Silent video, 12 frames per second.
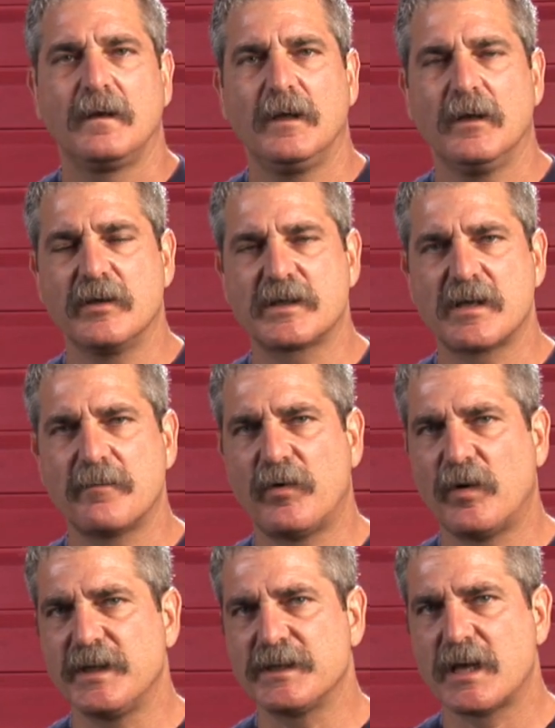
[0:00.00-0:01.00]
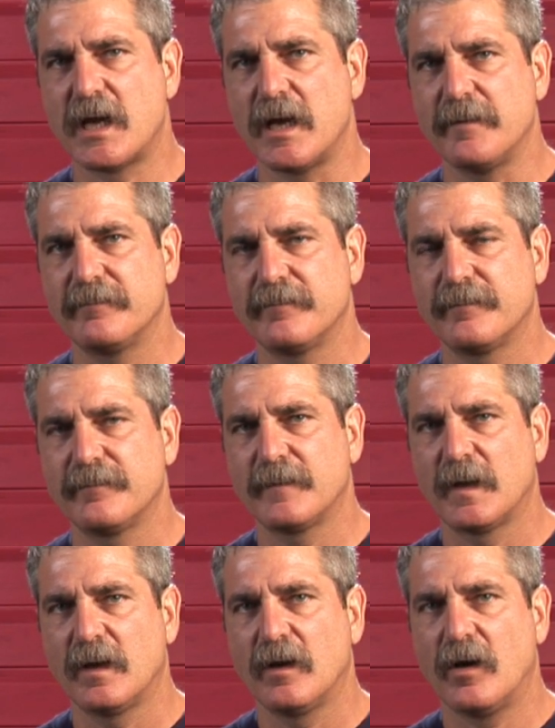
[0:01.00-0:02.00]
You know, at some point in time,
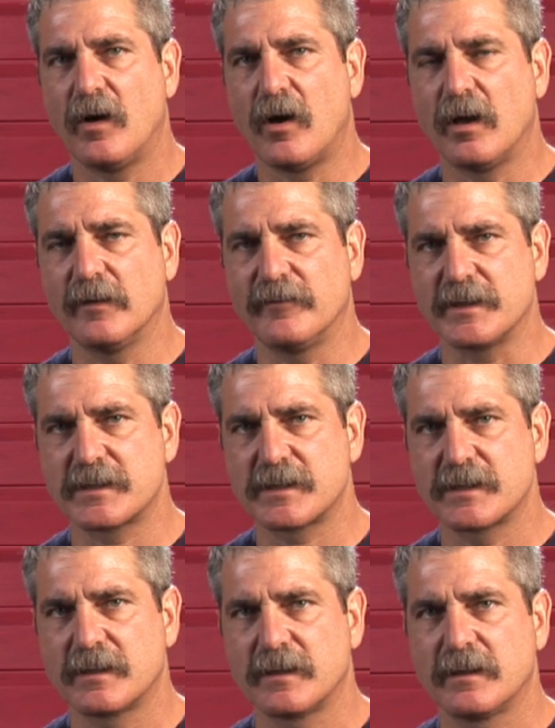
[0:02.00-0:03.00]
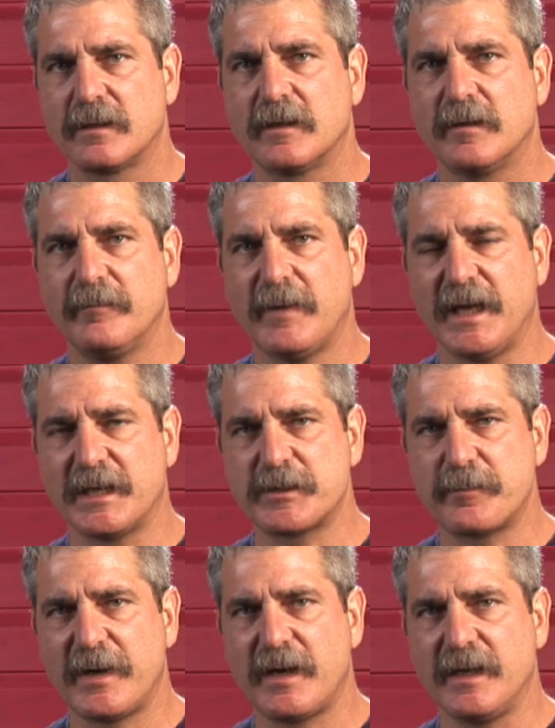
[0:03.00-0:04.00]
all of us may
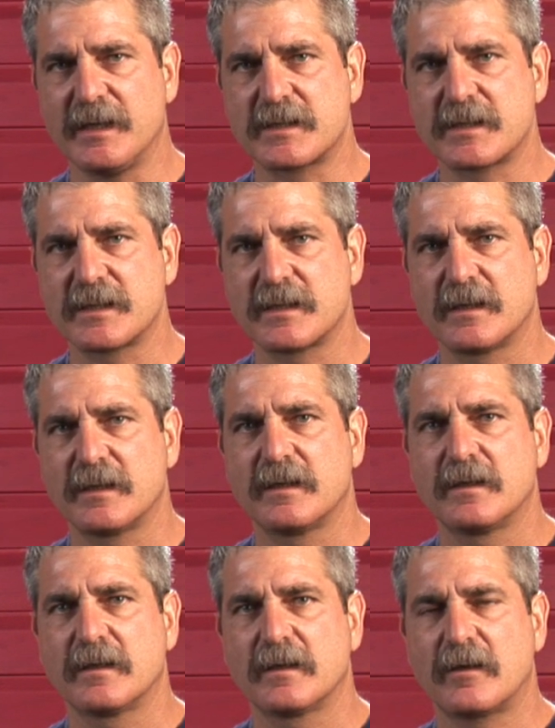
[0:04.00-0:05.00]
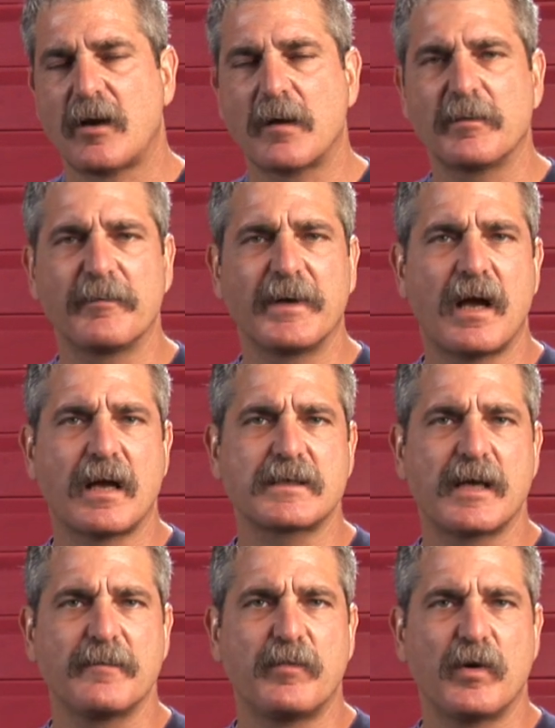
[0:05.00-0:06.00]
experience carbon
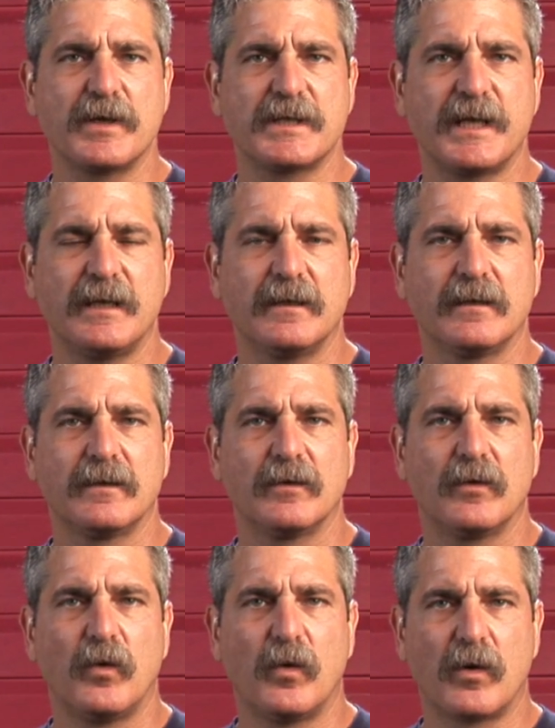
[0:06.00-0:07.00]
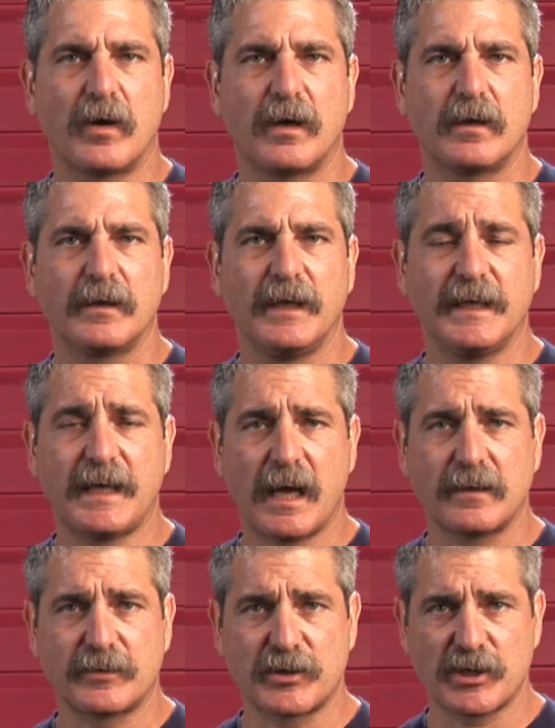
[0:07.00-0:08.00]
monoxide poisoning or
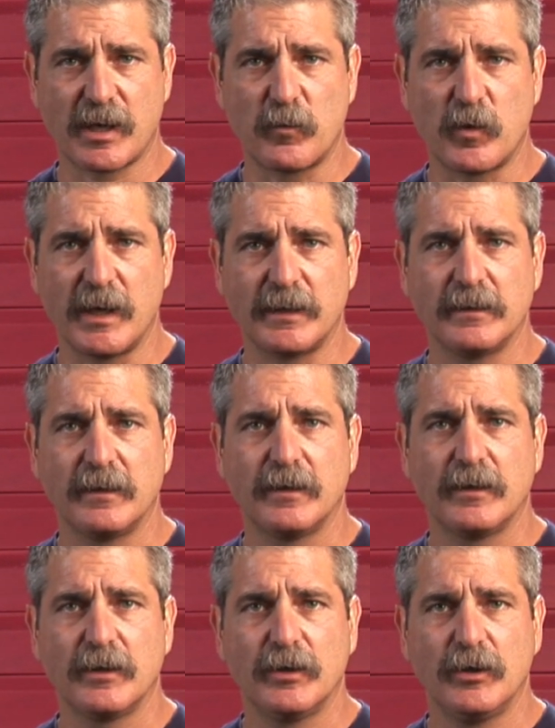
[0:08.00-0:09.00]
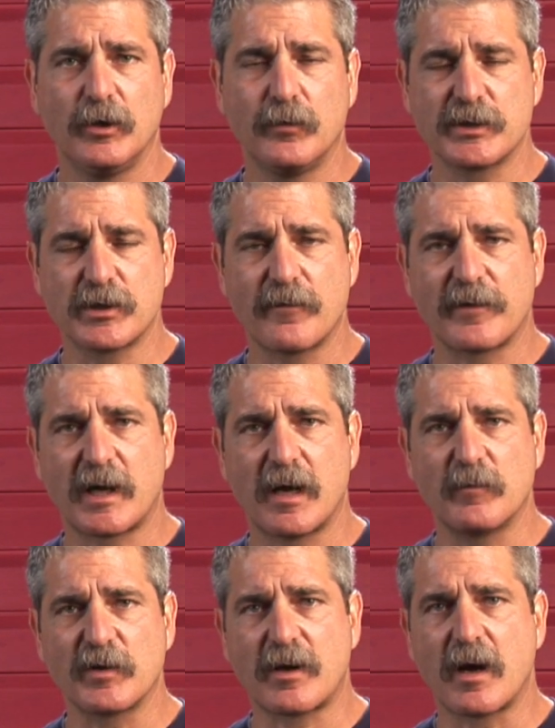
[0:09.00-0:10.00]
encounter someone who was
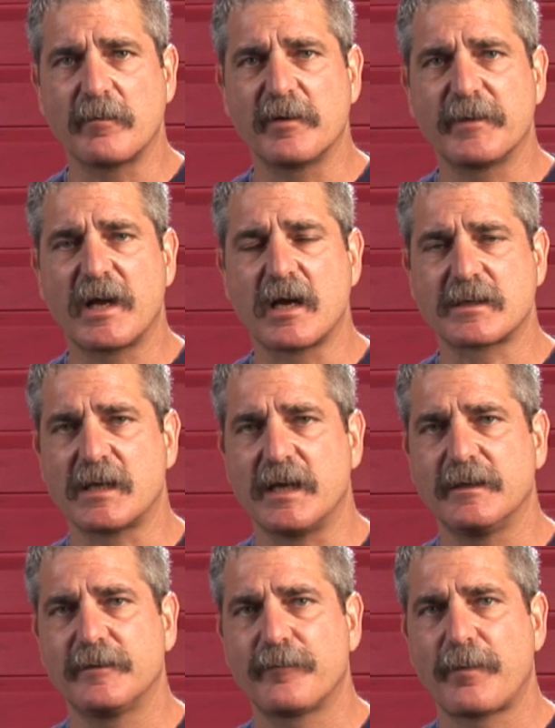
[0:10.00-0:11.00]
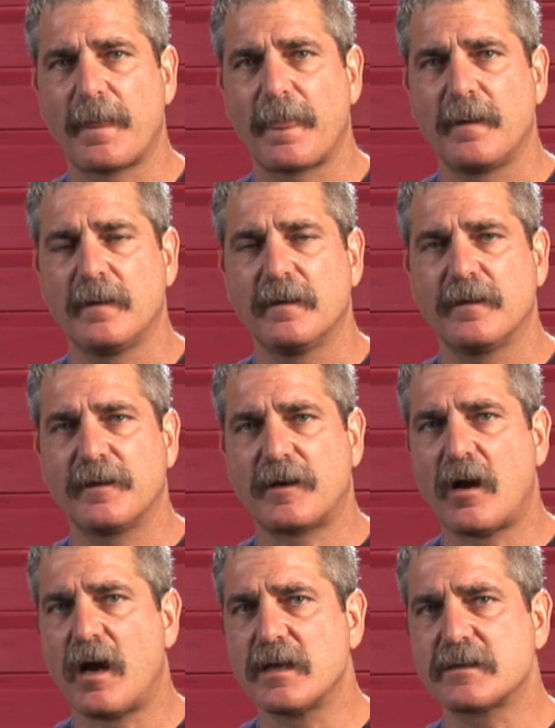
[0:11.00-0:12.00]
overcome with carbon monoxide. The
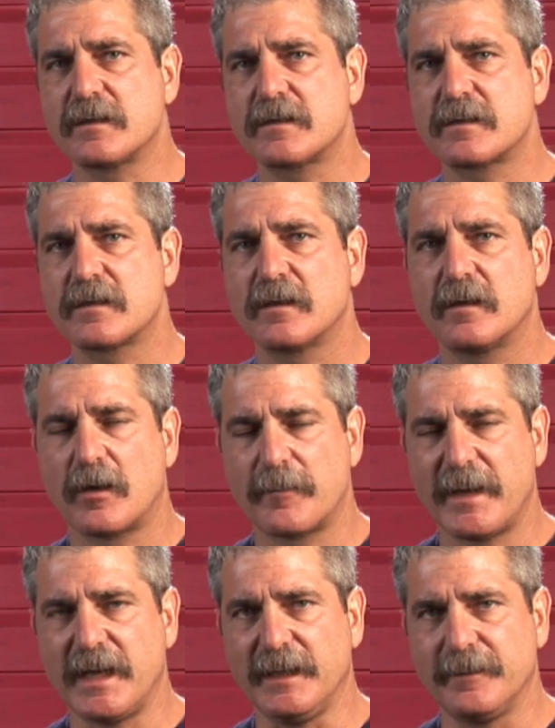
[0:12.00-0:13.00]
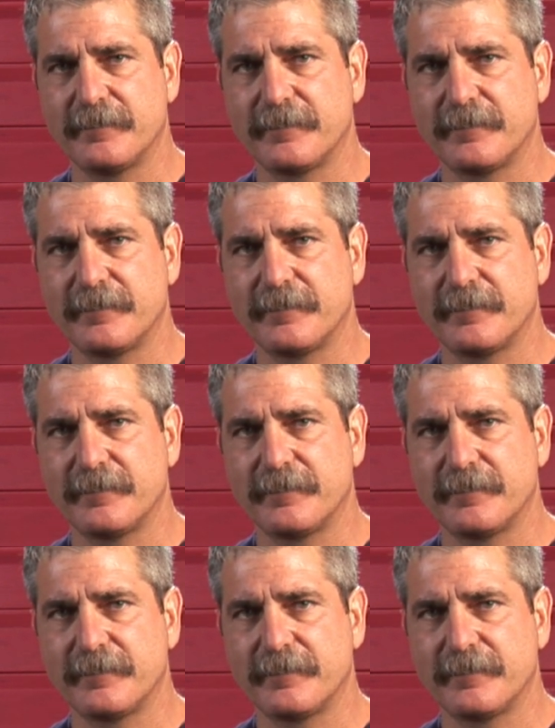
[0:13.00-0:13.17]
causes are many.